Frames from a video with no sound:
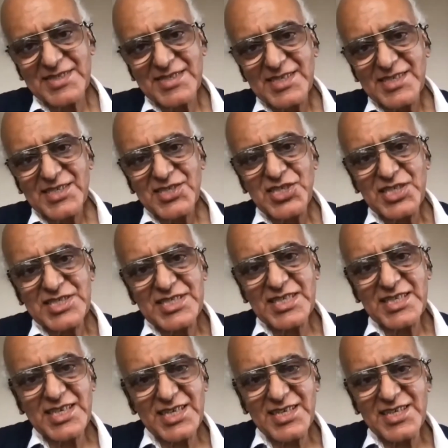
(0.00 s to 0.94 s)

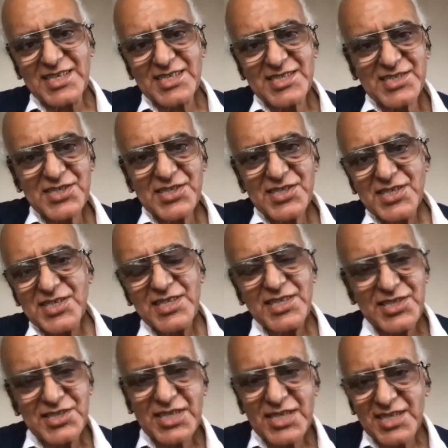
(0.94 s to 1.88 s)
Teaching English,
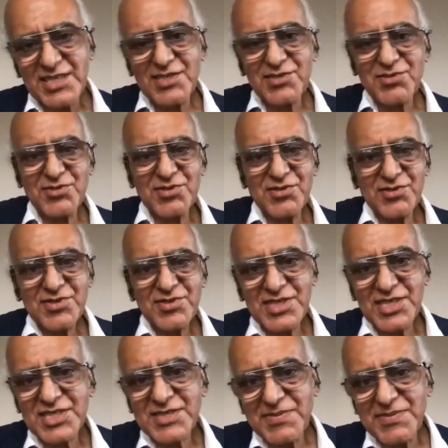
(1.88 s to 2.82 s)
entering into
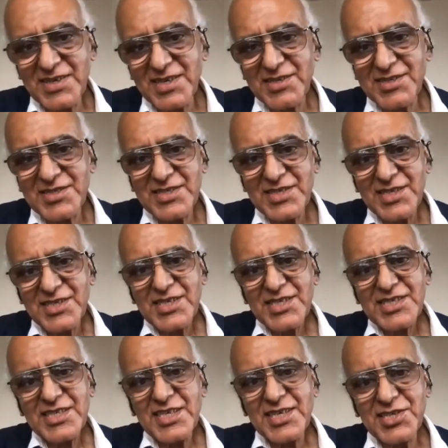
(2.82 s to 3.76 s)
this field,
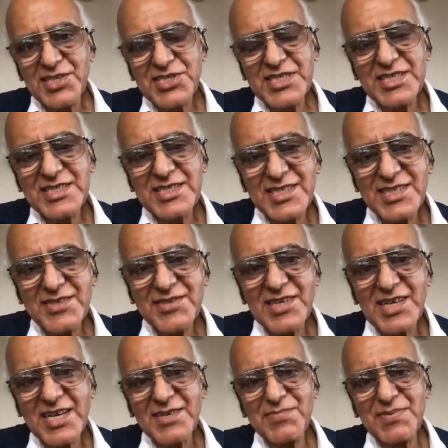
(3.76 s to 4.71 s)
English teaching,
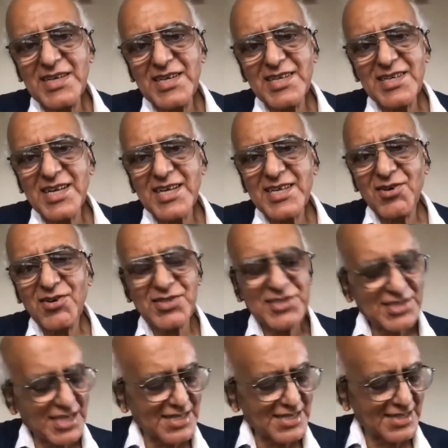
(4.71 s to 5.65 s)
like feeling like
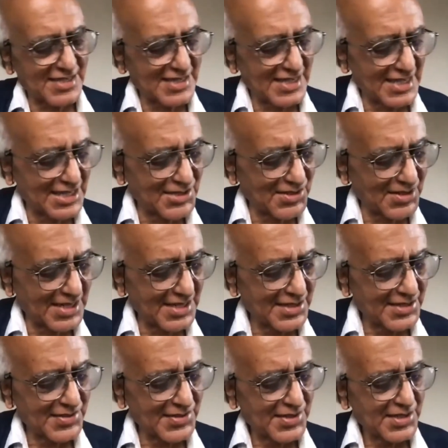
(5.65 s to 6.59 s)
uncharted territory.
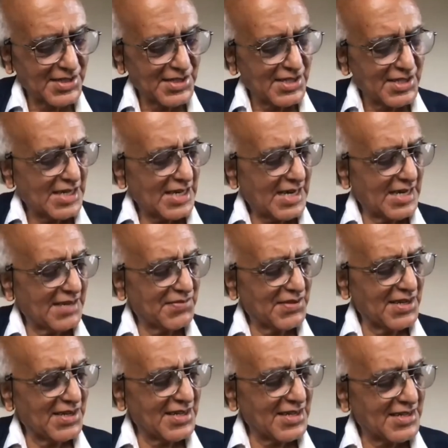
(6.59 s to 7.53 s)
I
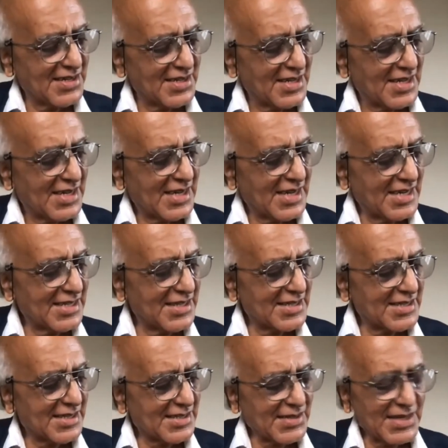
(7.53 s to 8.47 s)
feel I
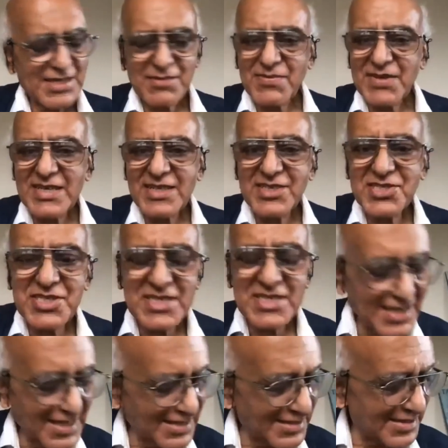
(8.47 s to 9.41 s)
kind of very
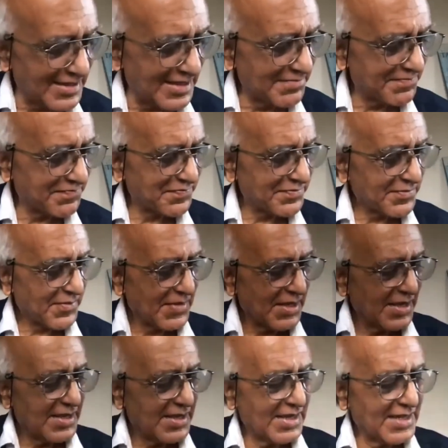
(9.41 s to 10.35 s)
strange
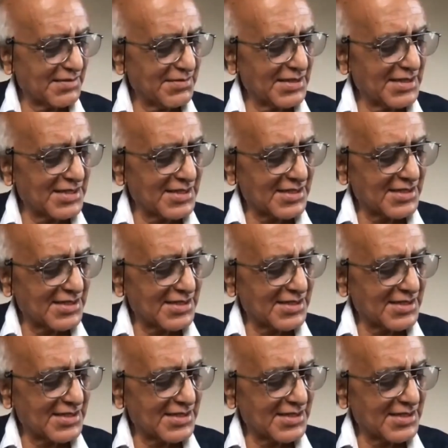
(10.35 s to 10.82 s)
and even